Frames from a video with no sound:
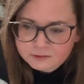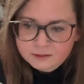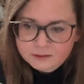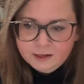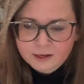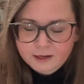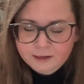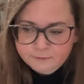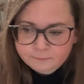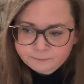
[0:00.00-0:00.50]

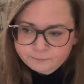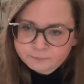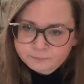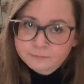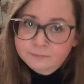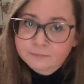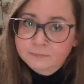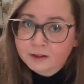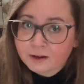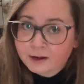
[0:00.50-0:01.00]
And
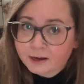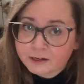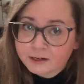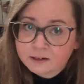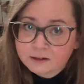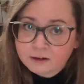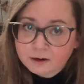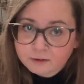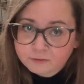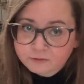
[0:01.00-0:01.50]
I
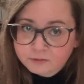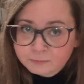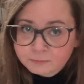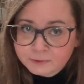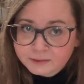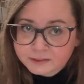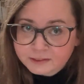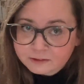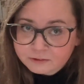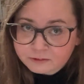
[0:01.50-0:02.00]
love
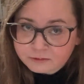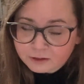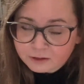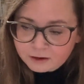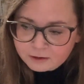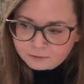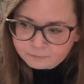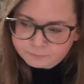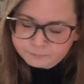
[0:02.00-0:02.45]
Marguerite Duras.